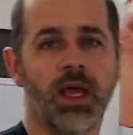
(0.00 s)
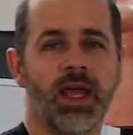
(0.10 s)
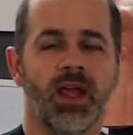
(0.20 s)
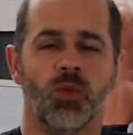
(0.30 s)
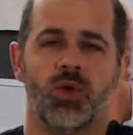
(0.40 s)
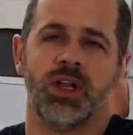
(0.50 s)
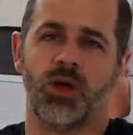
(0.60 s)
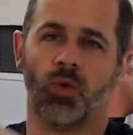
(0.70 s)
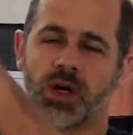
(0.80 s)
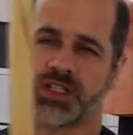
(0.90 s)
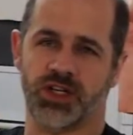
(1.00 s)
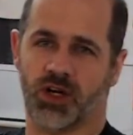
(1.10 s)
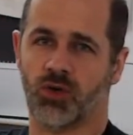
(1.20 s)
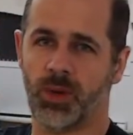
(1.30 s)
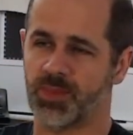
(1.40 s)
It really works your
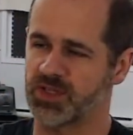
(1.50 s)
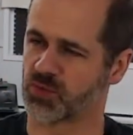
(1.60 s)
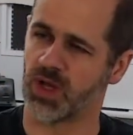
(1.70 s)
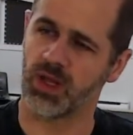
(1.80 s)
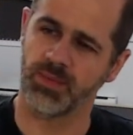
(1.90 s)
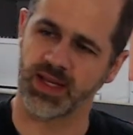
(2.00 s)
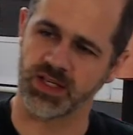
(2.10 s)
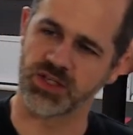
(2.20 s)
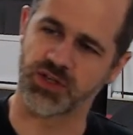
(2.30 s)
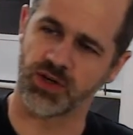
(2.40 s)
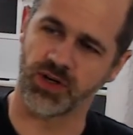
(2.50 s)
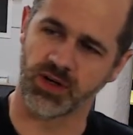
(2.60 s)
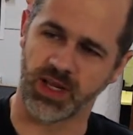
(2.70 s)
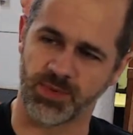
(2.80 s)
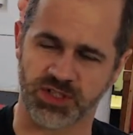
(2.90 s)
grip as well, making sure you
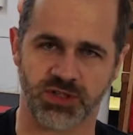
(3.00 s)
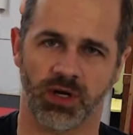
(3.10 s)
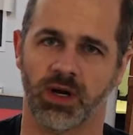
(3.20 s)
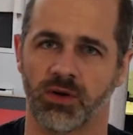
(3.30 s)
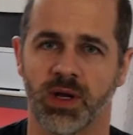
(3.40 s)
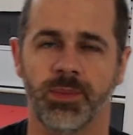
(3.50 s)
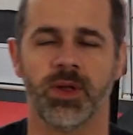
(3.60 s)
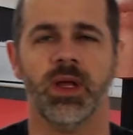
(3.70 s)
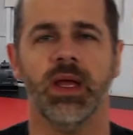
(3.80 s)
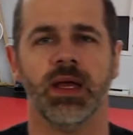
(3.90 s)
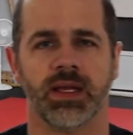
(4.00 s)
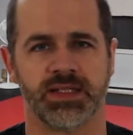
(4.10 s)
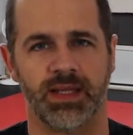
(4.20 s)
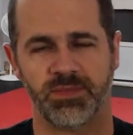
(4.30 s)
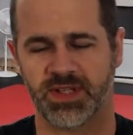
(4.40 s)
keep a strong grip. Because
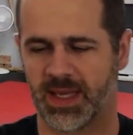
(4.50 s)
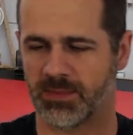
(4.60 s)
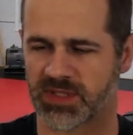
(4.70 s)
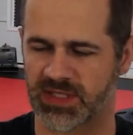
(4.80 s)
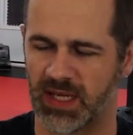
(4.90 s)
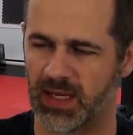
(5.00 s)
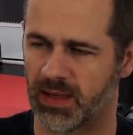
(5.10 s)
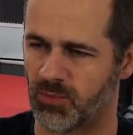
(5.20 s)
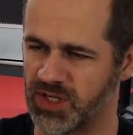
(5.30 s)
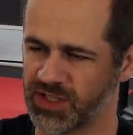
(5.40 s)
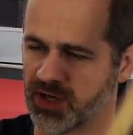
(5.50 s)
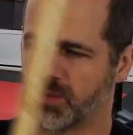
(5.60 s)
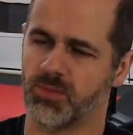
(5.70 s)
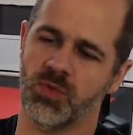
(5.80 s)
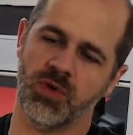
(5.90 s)
sometimes when you
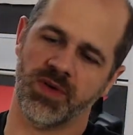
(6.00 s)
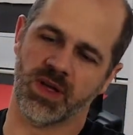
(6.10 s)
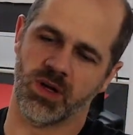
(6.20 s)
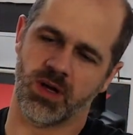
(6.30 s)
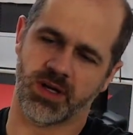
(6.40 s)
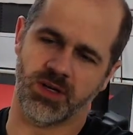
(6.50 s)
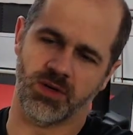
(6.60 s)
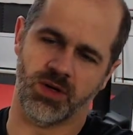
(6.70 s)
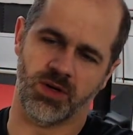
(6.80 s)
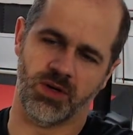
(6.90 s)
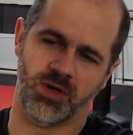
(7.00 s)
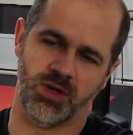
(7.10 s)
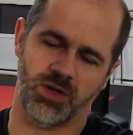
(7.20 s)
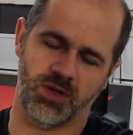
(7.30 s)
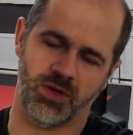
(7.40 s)
start moving along and
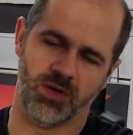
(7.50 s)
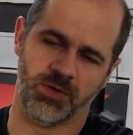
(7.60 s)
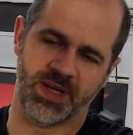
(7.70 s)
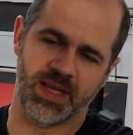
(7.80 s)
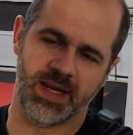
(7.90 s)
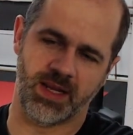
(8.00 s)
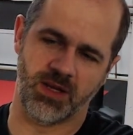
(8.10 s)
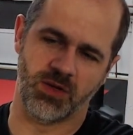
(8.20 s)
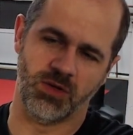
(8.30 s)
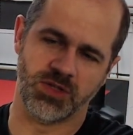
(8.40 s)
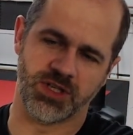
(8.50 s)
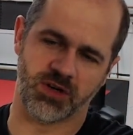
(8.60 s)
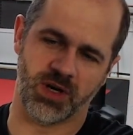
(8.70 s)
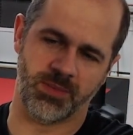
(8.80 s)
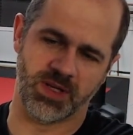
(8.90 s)
you're in the beginning, you lose your
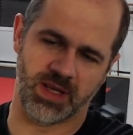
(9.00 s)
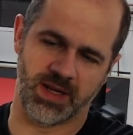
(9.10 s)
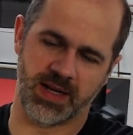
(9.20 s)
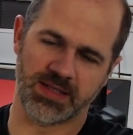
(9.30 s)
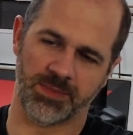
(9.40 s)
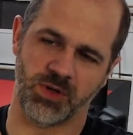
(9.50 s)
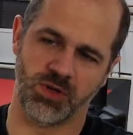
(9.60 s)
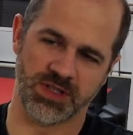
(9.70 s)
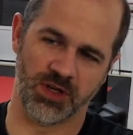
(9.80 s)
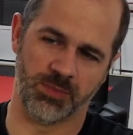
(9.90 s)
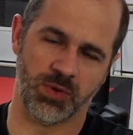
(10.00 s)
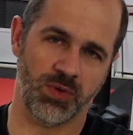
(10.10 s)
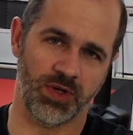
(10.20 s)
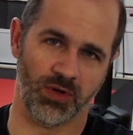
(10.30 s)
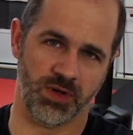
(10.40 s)
grip. It ends up you losing your
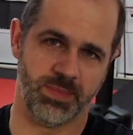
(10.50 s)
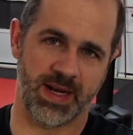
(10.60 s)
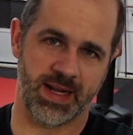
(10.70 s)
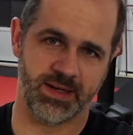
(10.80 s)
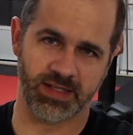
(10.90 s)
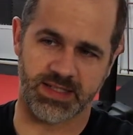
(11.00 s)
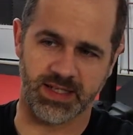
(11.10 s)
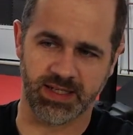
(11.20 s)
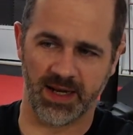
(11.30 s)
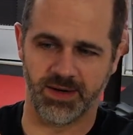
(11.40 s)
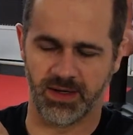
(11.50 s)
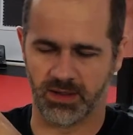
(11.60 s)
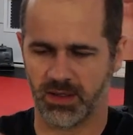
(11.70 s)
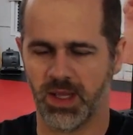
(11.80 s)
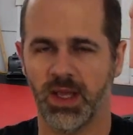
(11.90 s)
puño, the butt end of the stick down here.
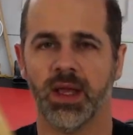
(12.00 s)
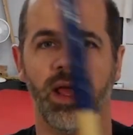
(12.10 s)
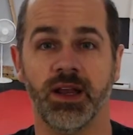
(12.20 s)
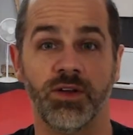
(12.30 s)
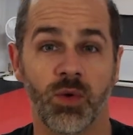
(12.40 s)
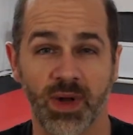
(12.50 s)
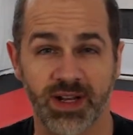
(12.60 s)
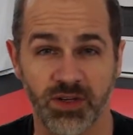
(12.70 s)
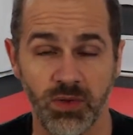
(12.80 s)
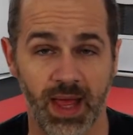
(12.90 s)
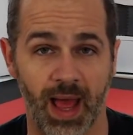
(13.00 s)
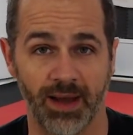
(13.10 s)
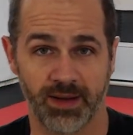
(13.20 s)
And you don't want to do that.